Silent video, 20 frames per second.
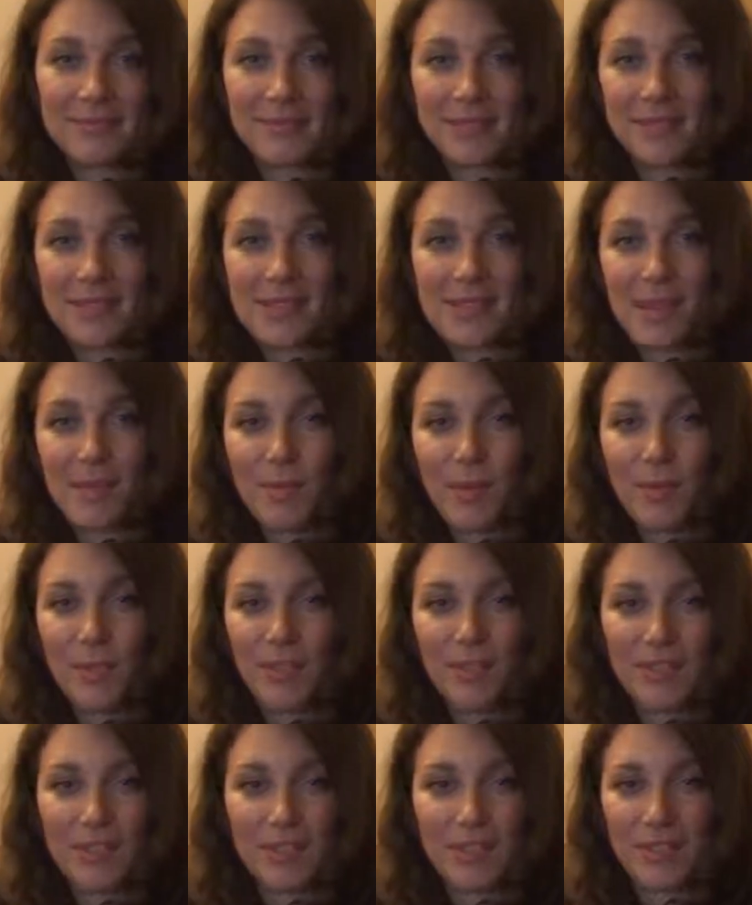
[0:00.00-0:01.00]
And somehow
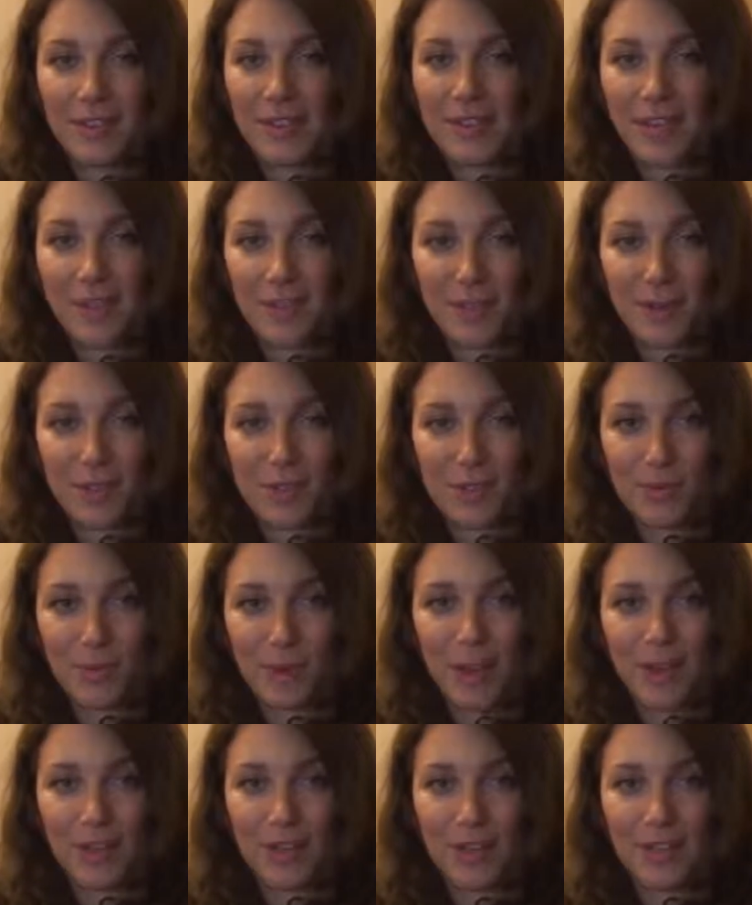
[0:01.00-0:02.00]
they didn't think much
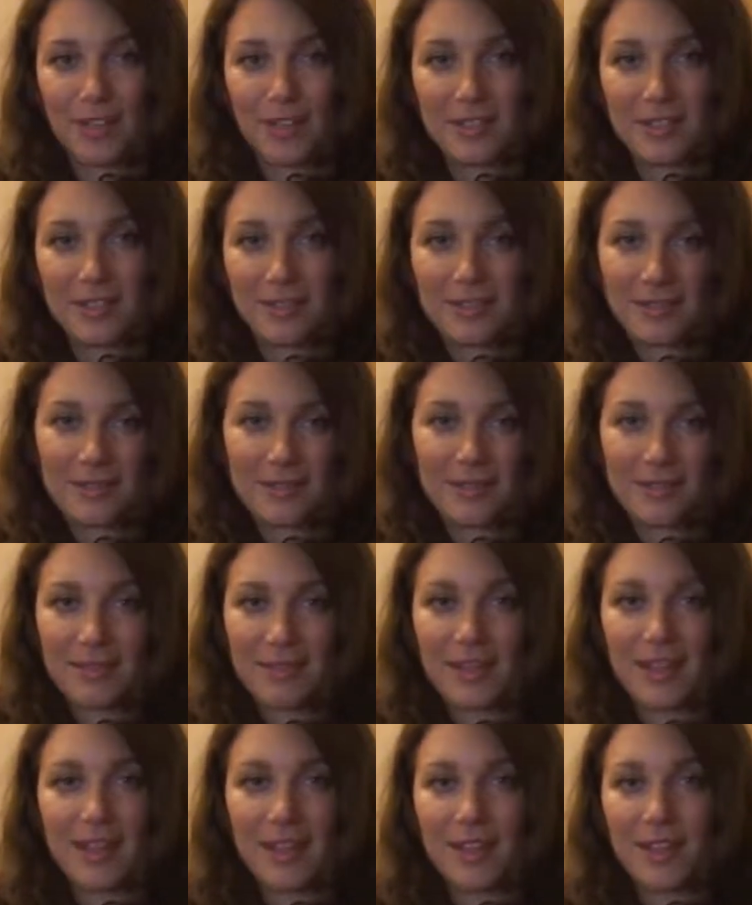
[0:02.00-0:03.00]
about it, and
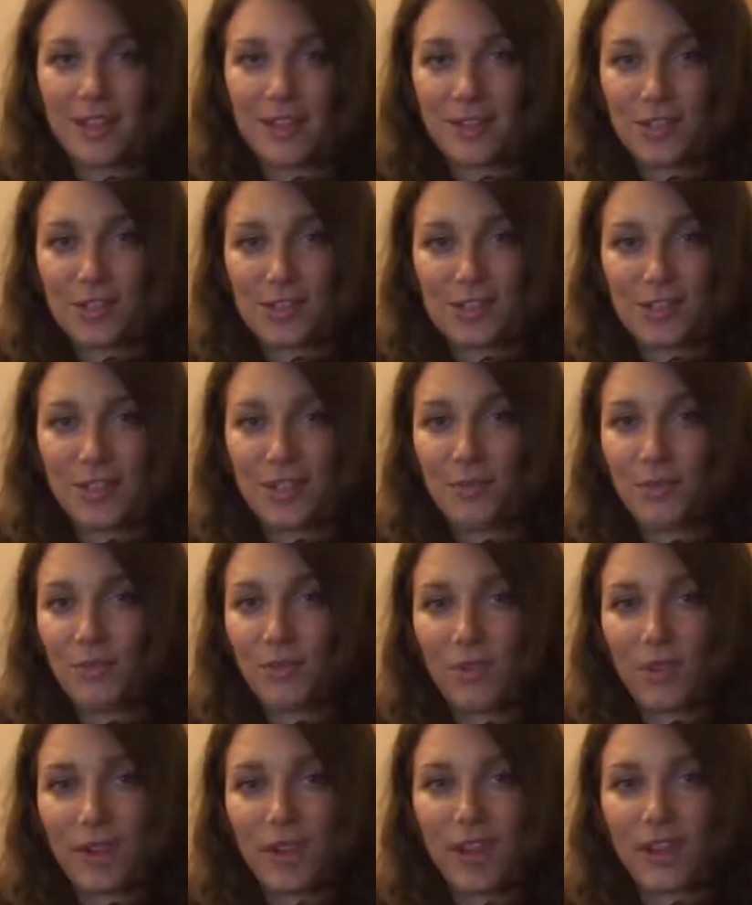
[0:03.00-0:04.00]
they just did
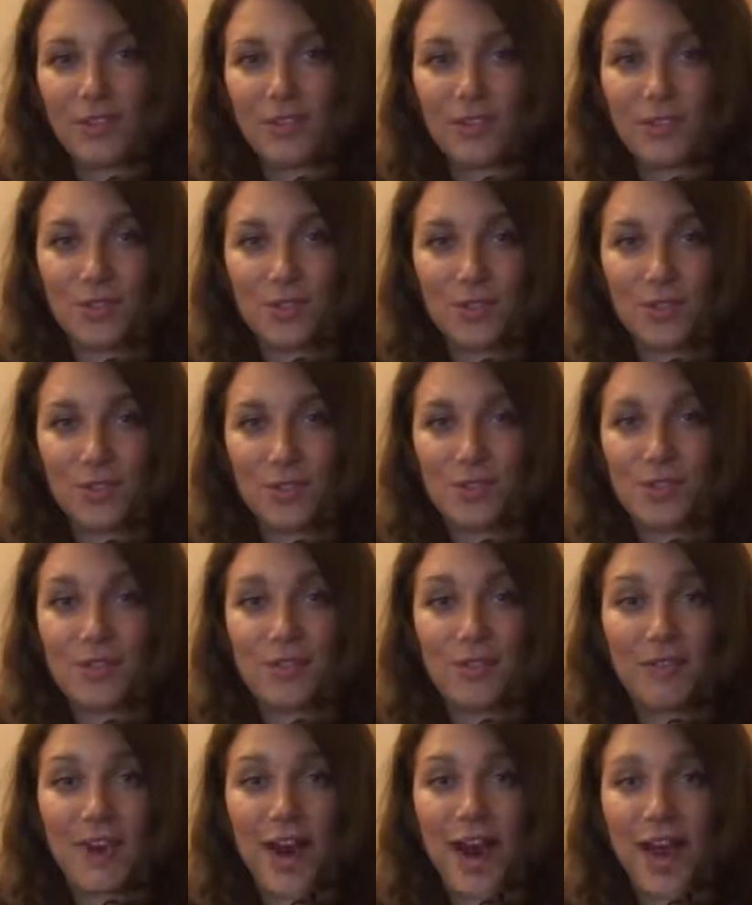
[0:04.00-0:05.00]
what they had to do to
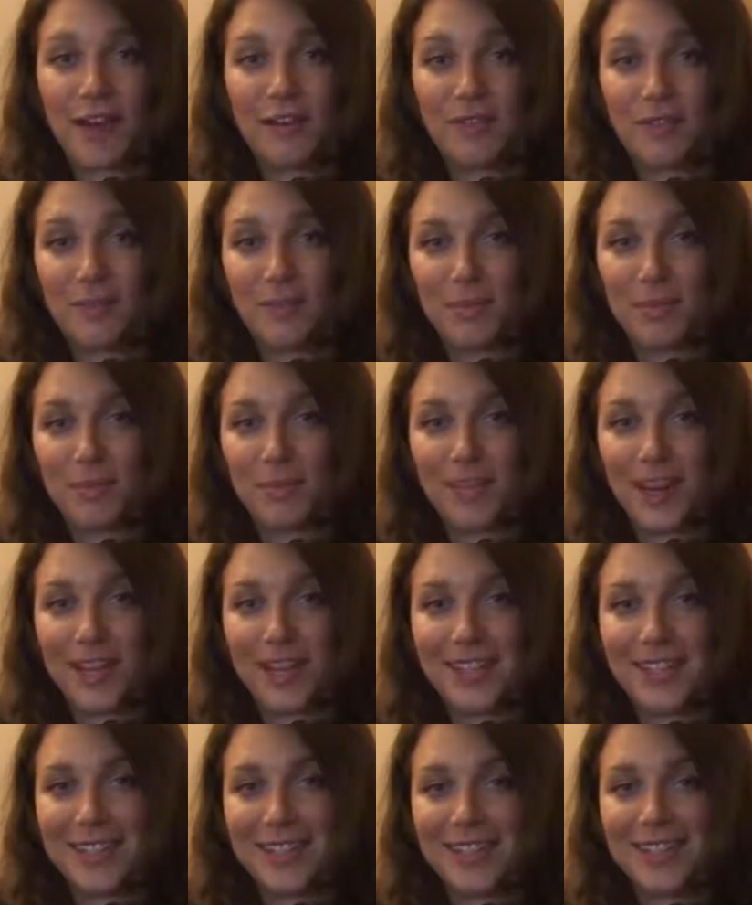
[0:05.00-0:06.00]
survive and
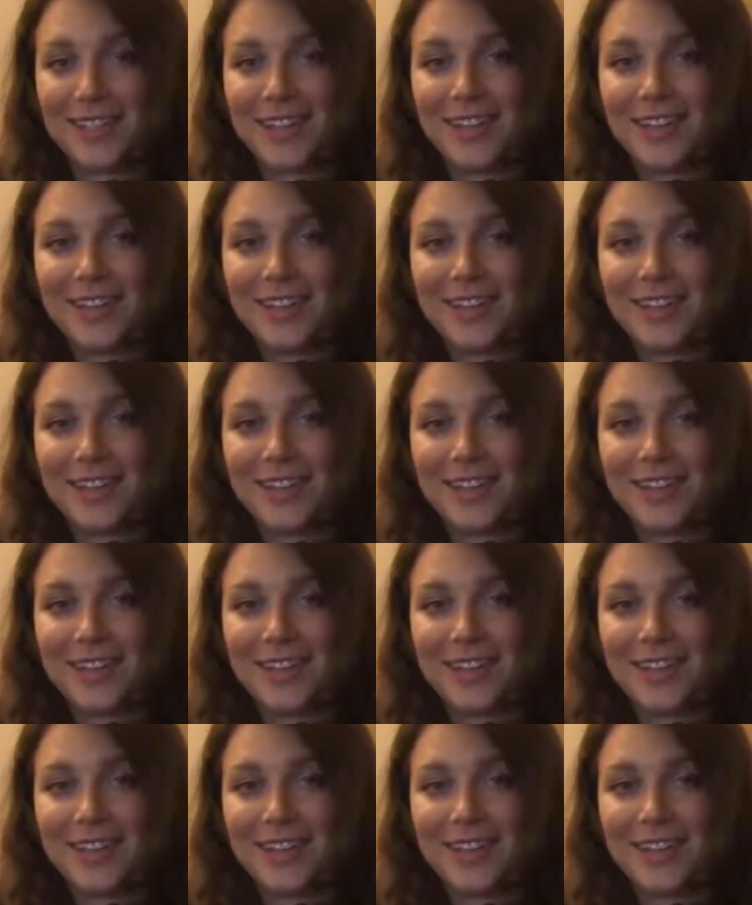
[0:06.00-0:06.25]
provide a